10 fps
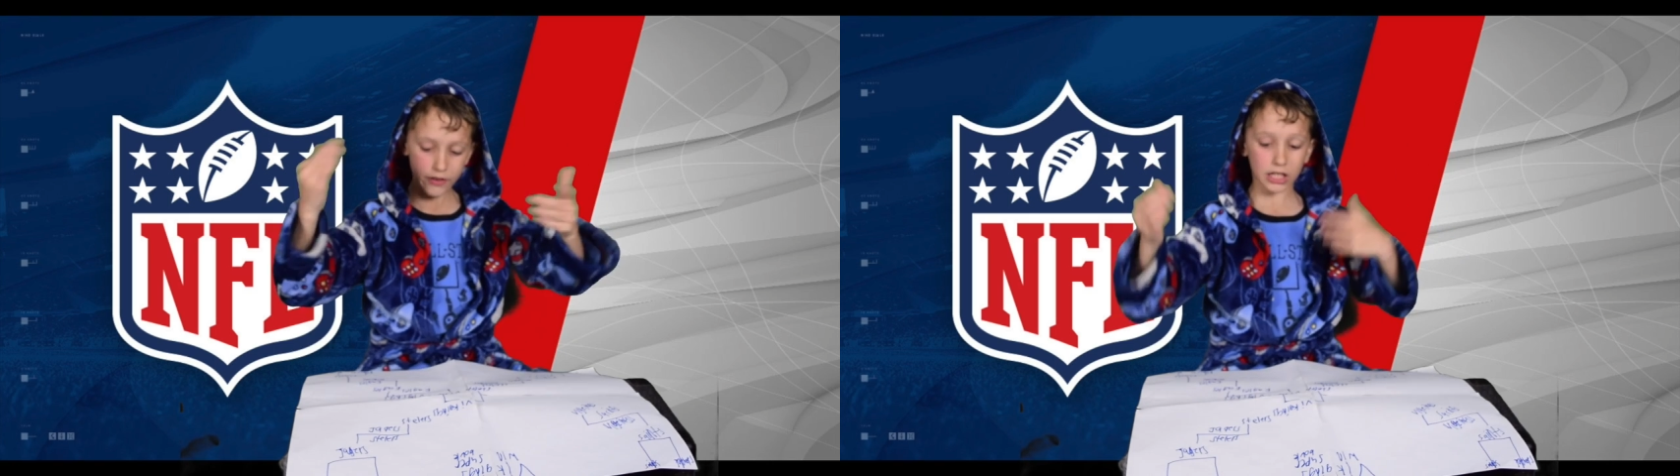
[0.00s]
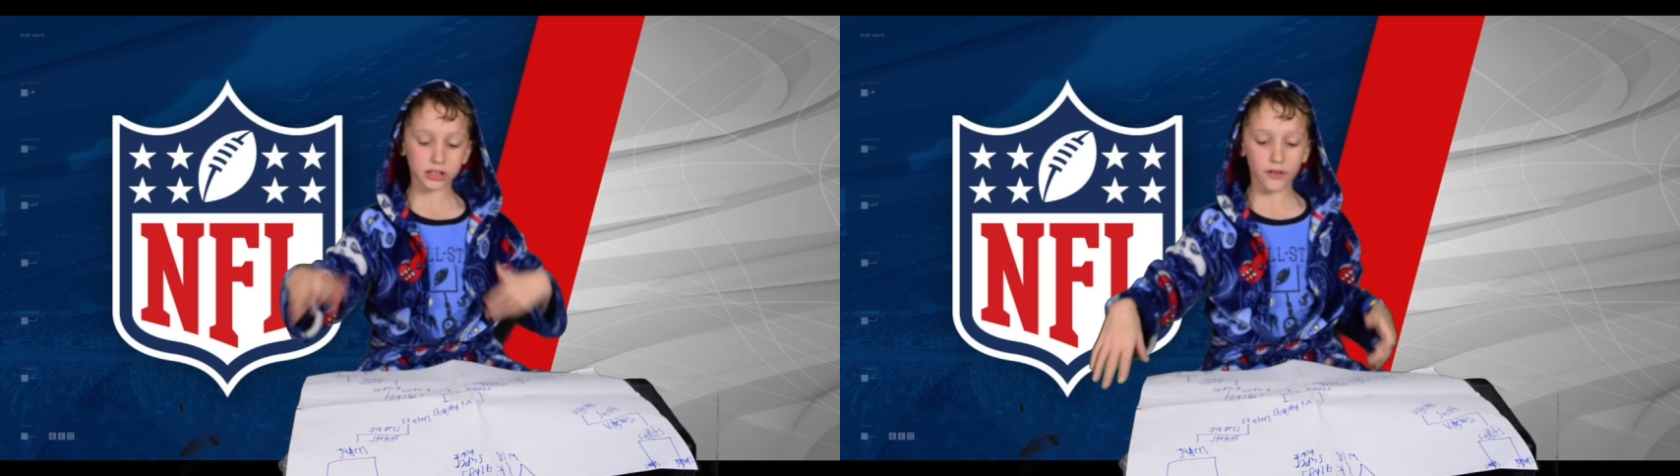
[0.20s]
And
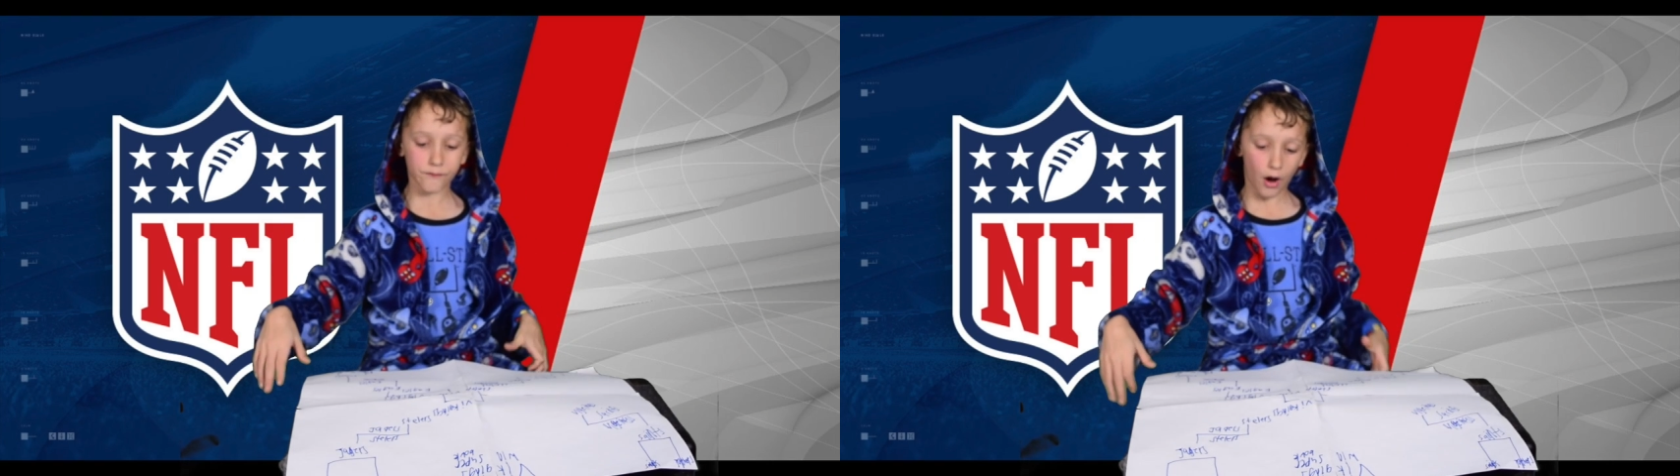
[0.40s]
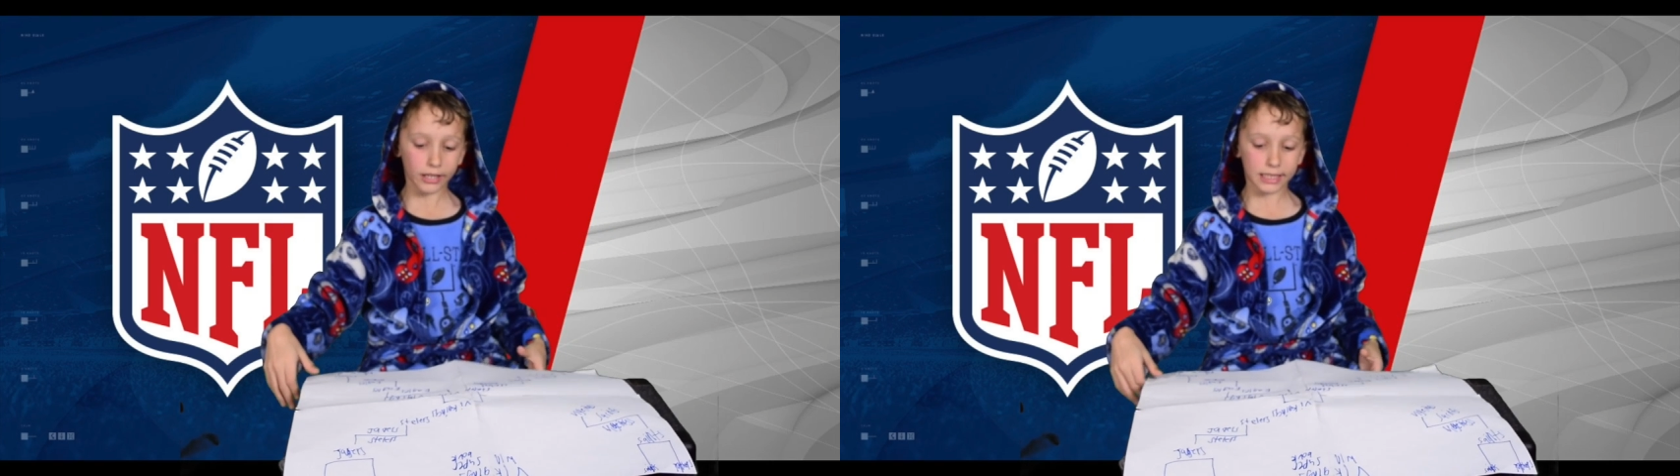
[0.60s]
that's how the
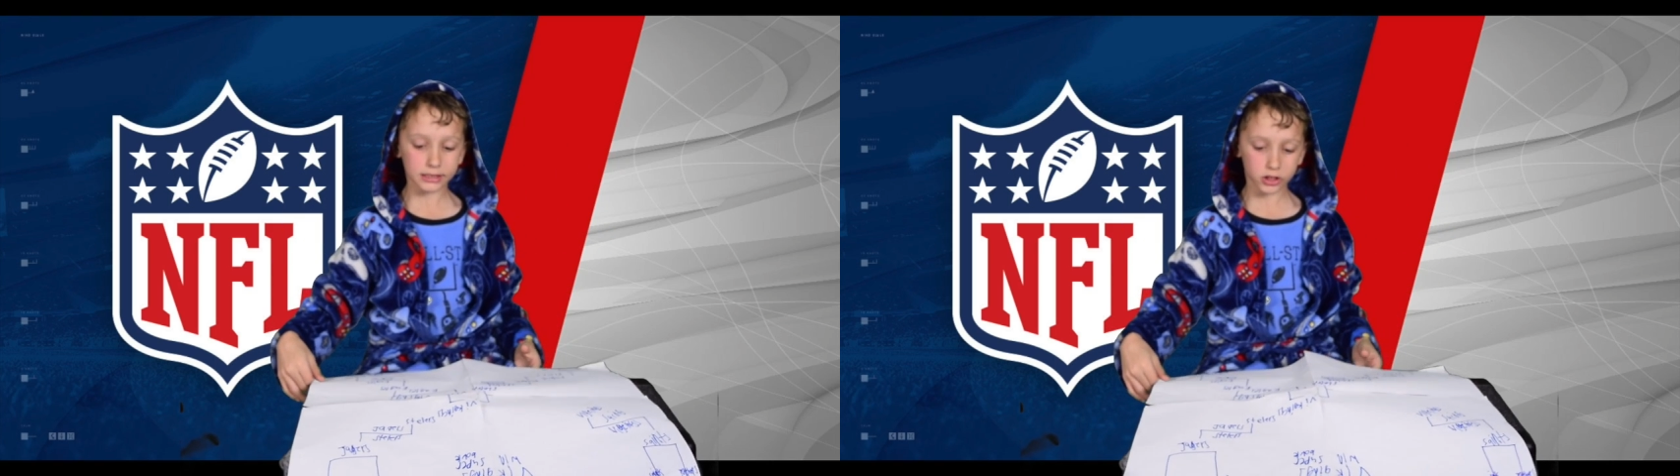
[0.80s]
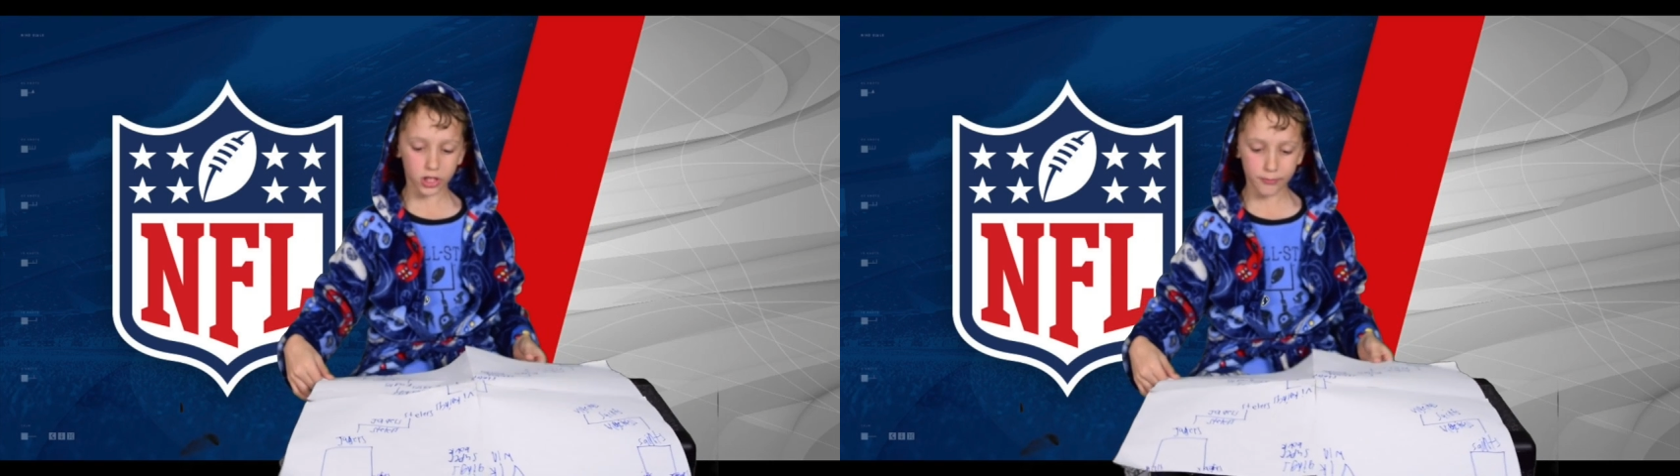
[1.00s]

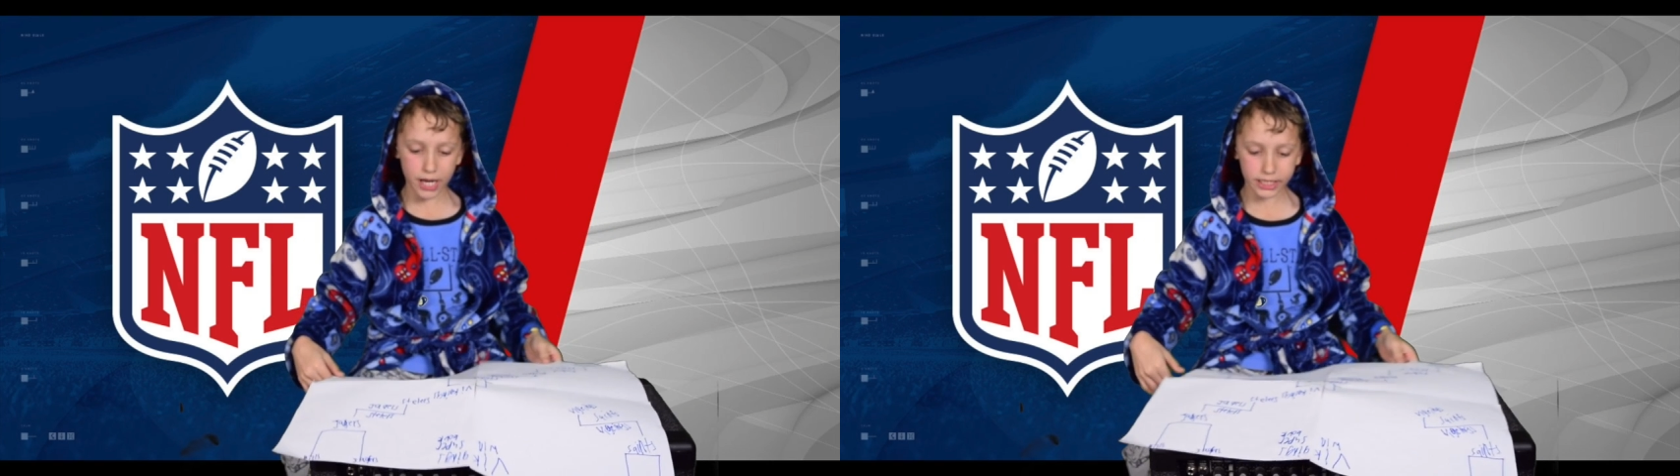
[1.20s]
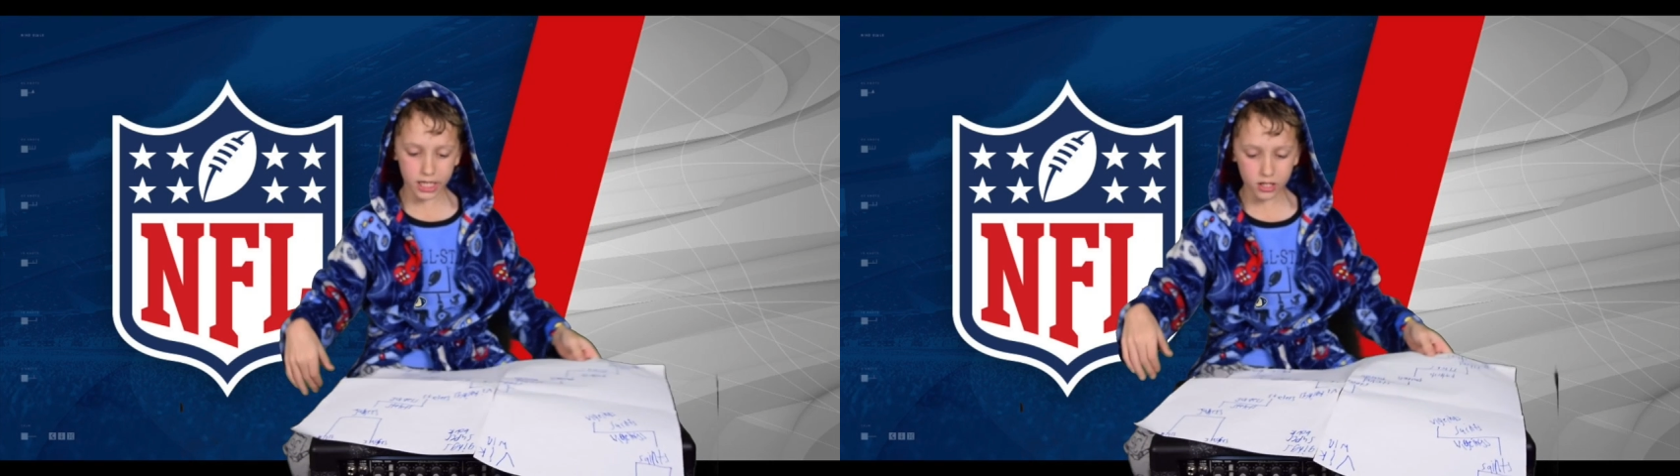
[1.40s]
Vikings are going to
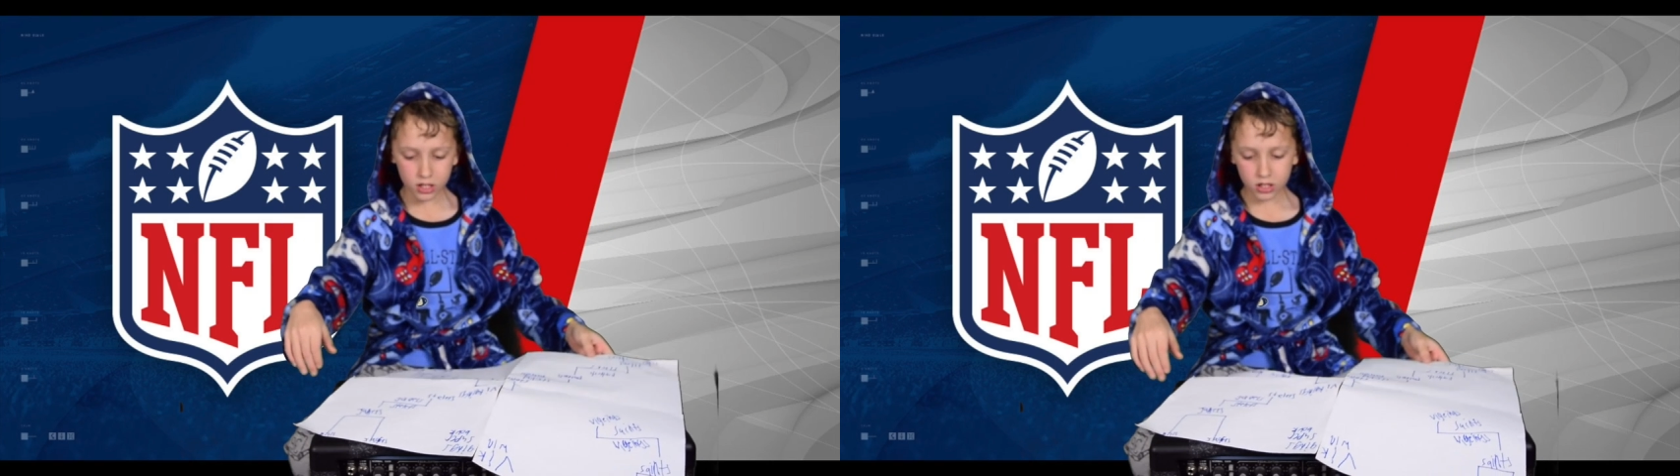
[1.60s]
make it.